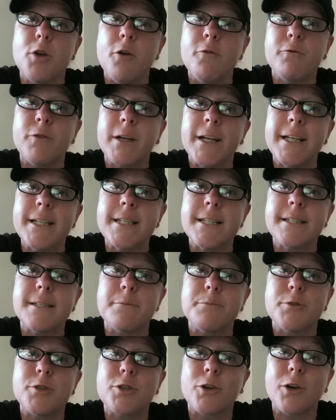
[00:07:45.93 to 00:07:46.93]
Don't forget to
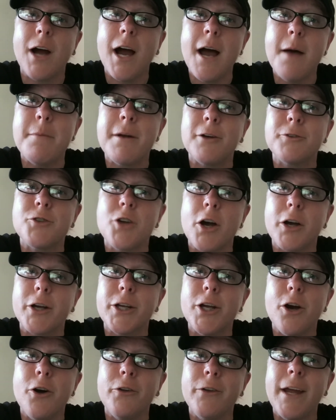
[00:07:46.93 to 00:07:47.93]
subscribe, and I'll talk
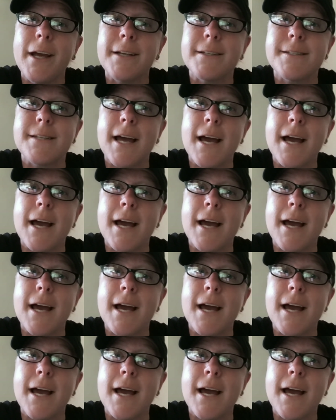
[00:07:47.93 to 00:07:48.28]
to you all next